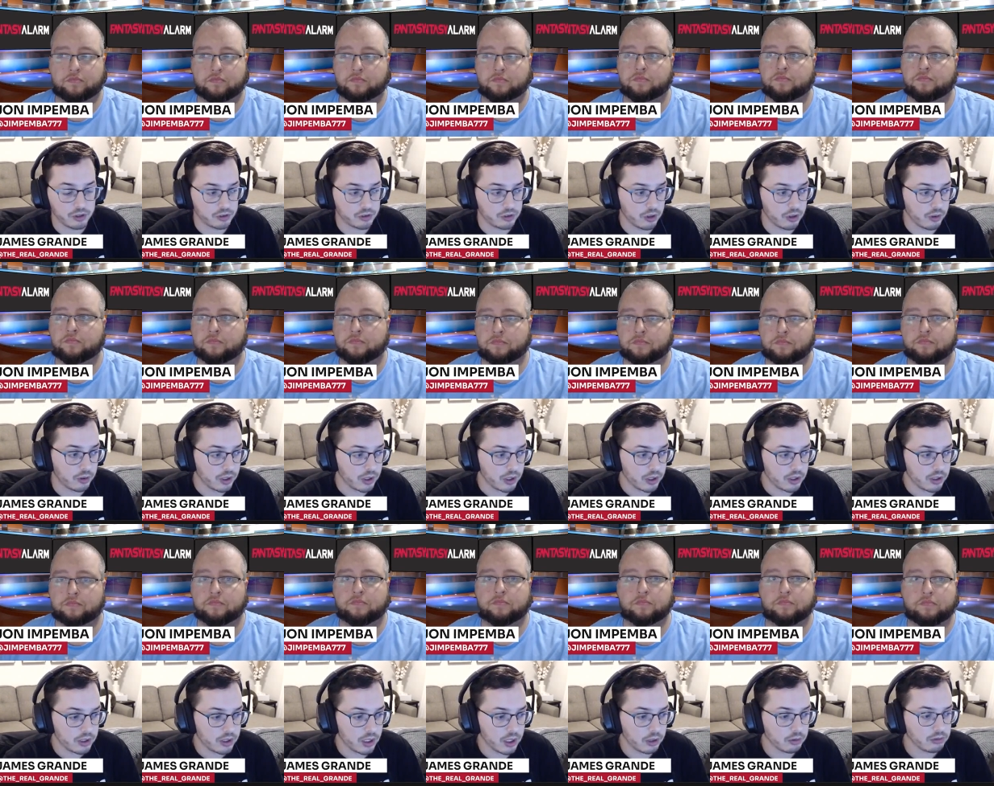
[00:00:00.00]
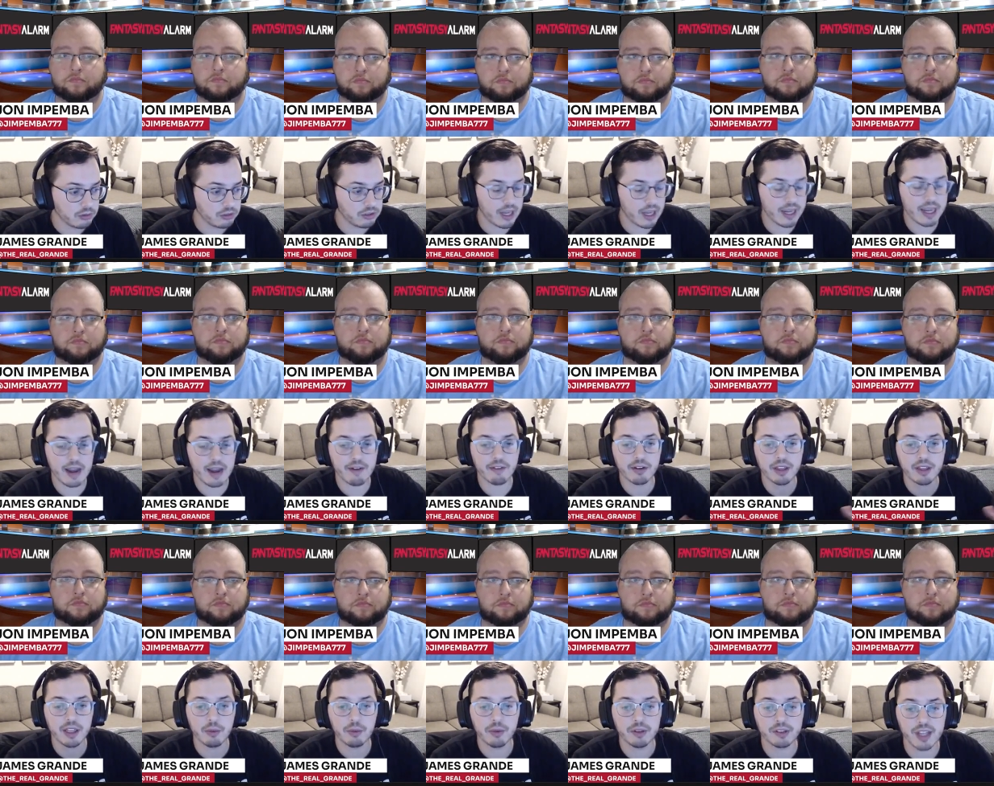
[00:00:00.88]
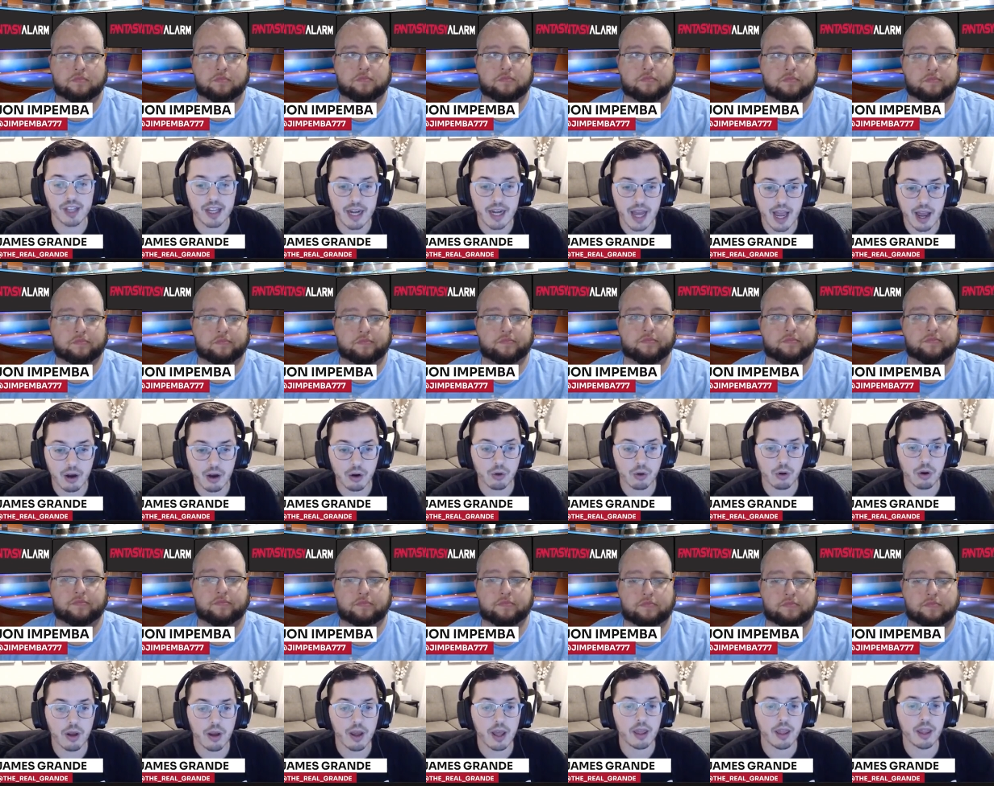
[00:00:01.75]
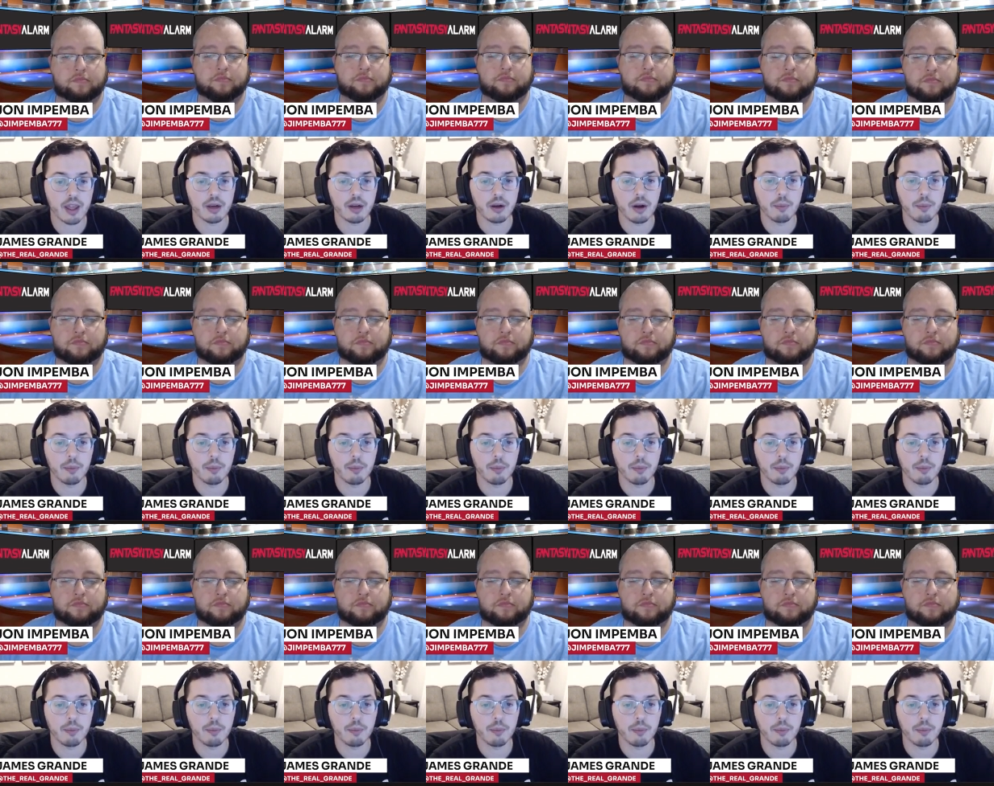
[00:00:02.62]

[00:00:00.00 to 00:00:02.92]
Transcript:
Speaker 1: So, you know, take everything we say now and then